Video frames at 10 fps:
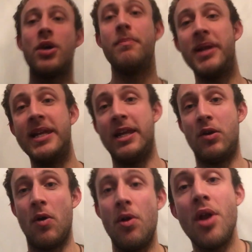completely
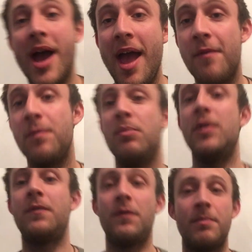gone. I haven't
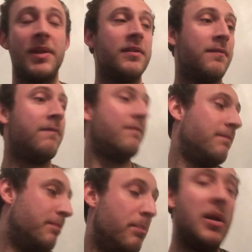moved from this
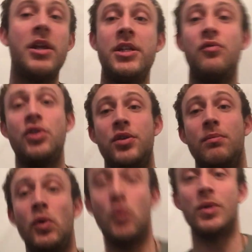bloody room
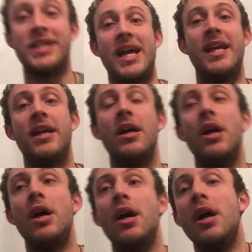all day.
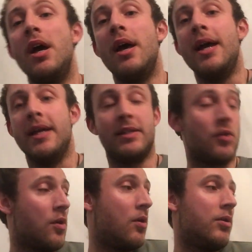Is
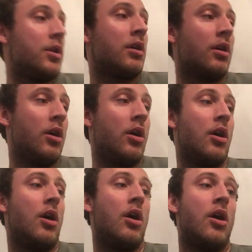gone.
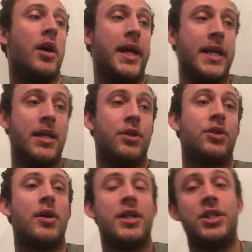I
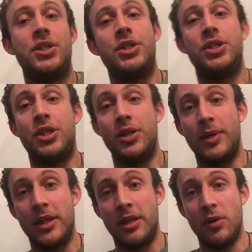tried
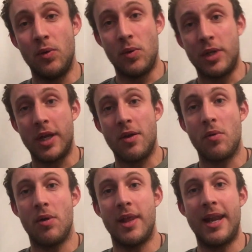doing the audio
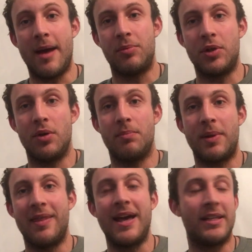on the laptop,
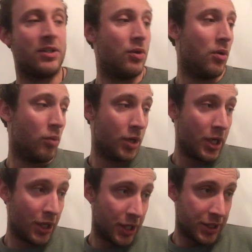that's not
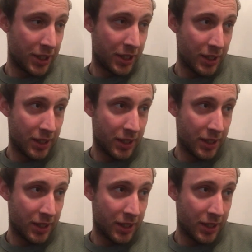worked.